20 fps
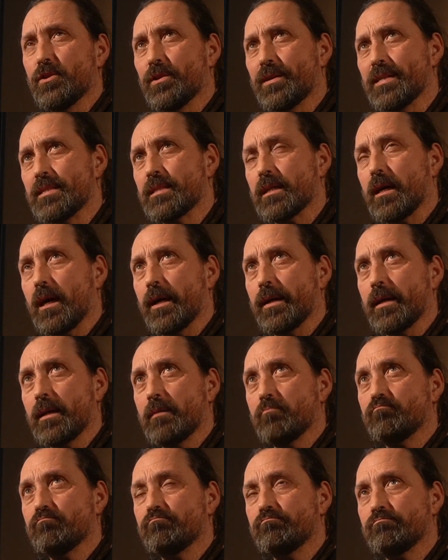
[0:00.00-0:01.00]
You know, it is.
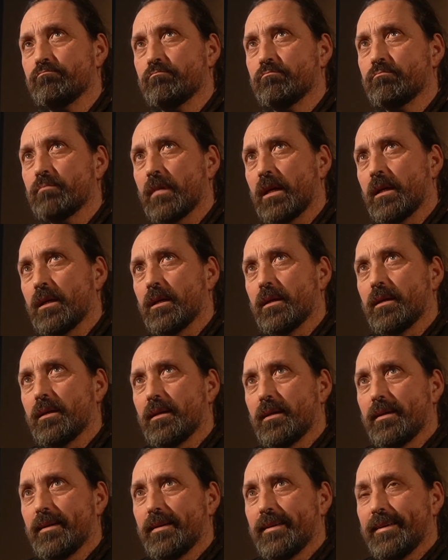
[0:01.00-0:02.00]
I mm,
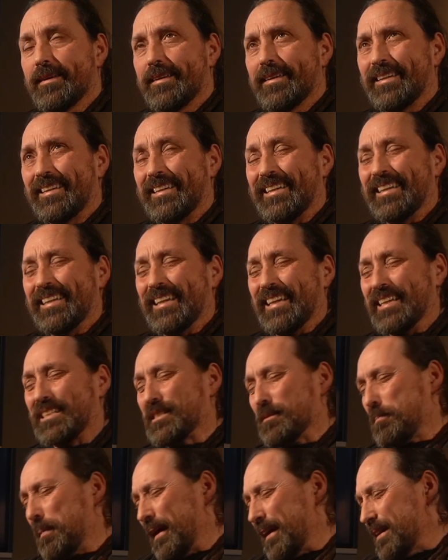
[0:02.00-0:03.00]
it
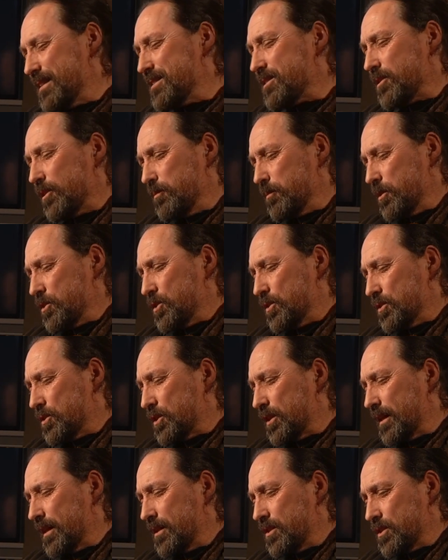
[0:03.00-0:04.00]
depends how much you're
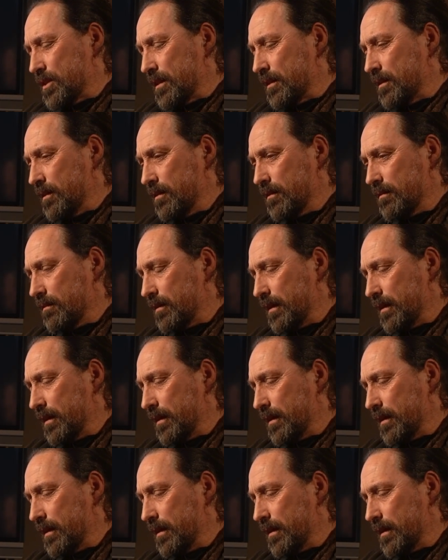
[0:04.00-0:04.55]
changing.